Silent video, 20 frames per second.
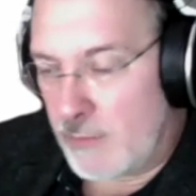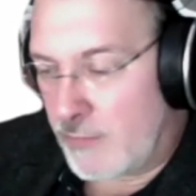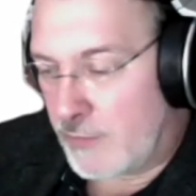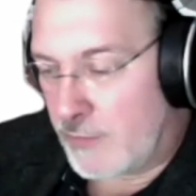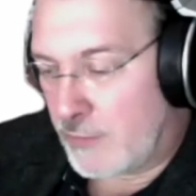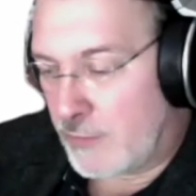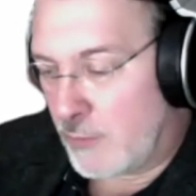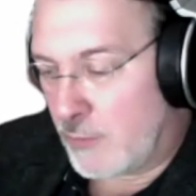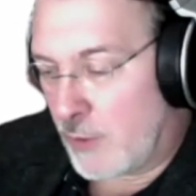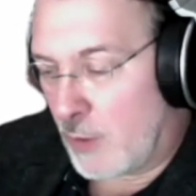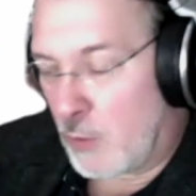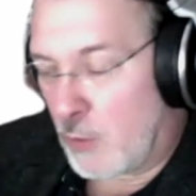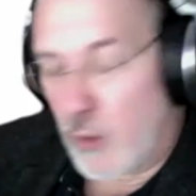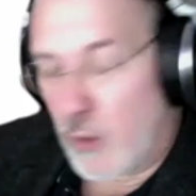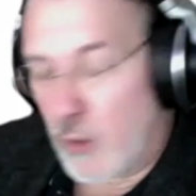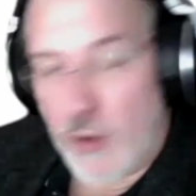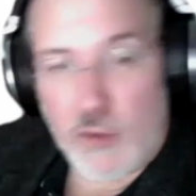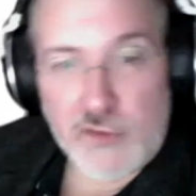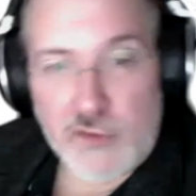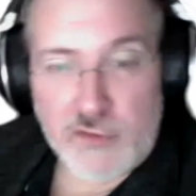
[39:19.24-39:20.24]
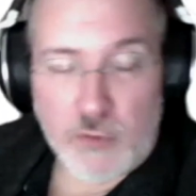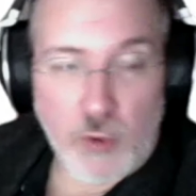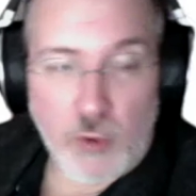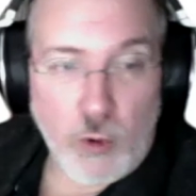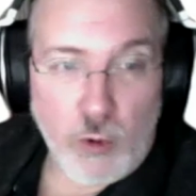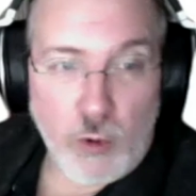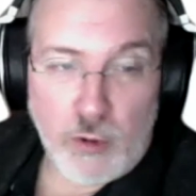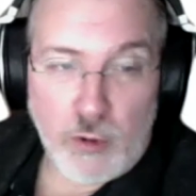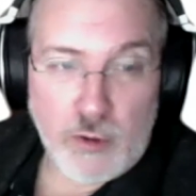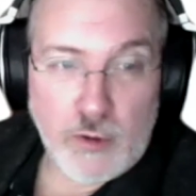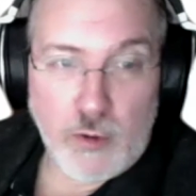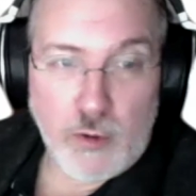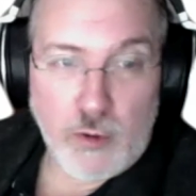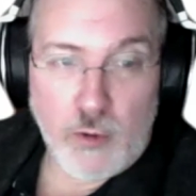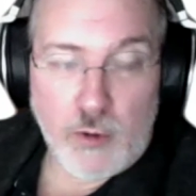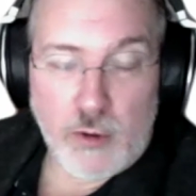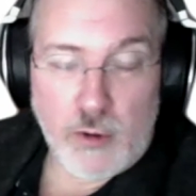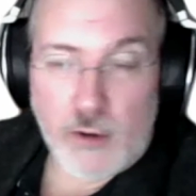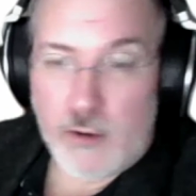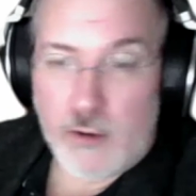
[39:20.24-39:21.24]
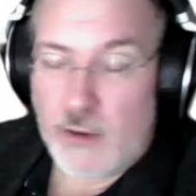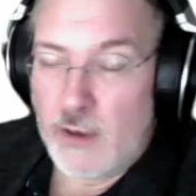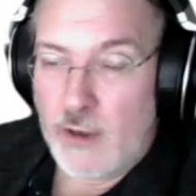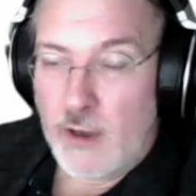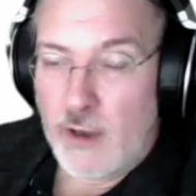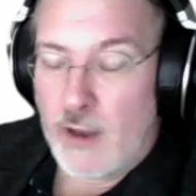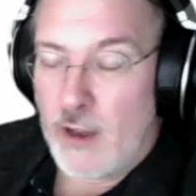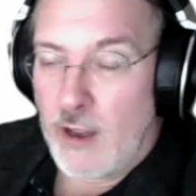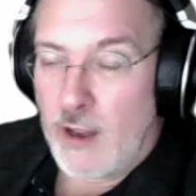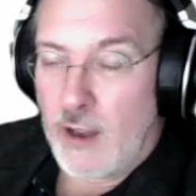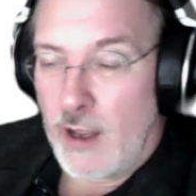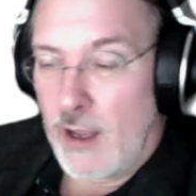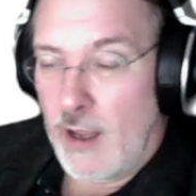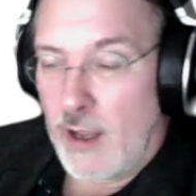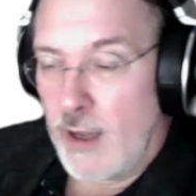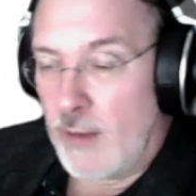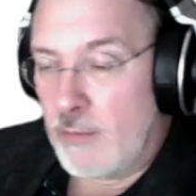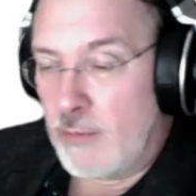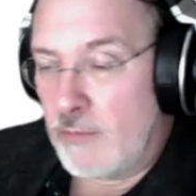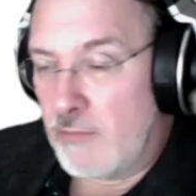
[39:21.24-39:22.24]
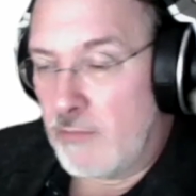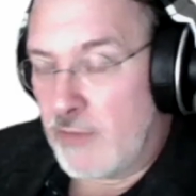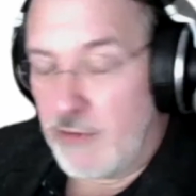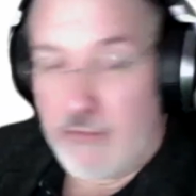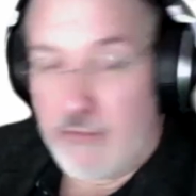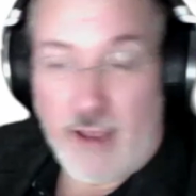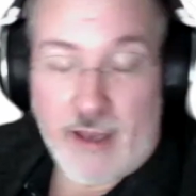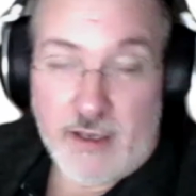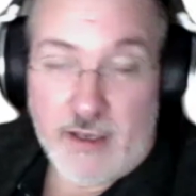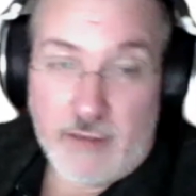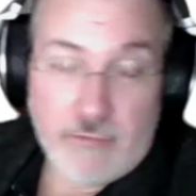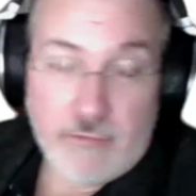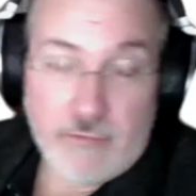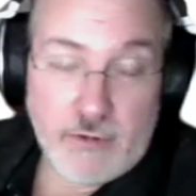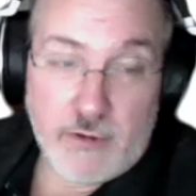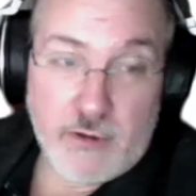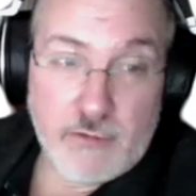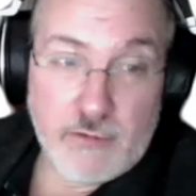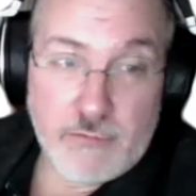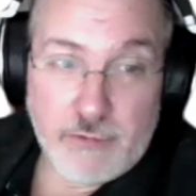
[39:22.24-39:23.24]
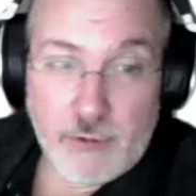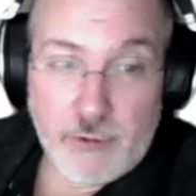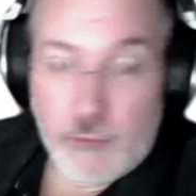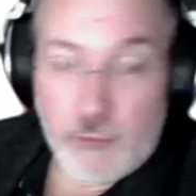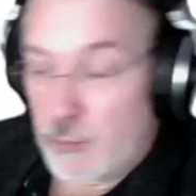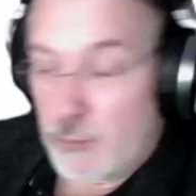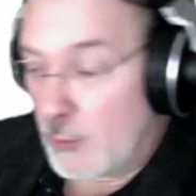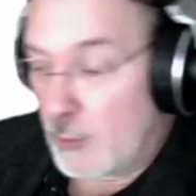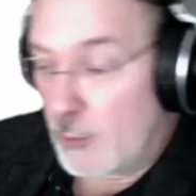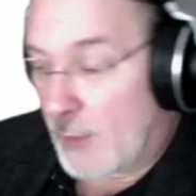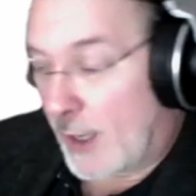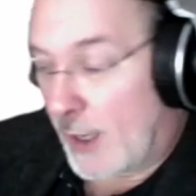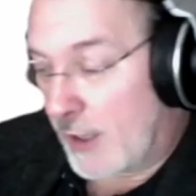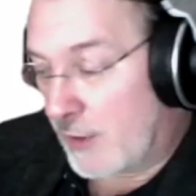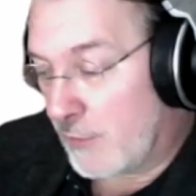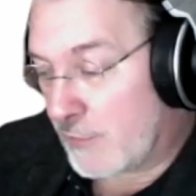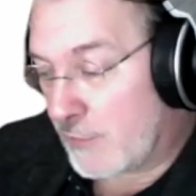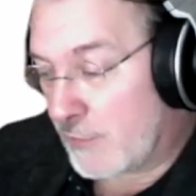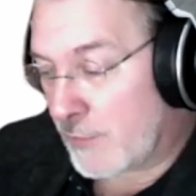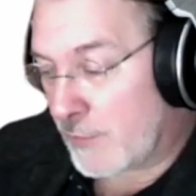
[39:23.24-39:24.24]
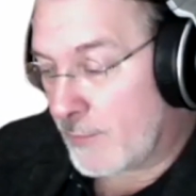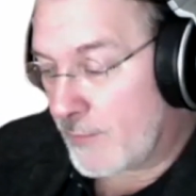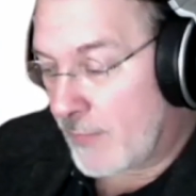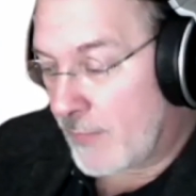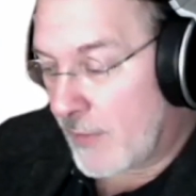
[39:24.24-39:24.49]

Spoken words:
a worker's role, or in fact, even configurable by a user.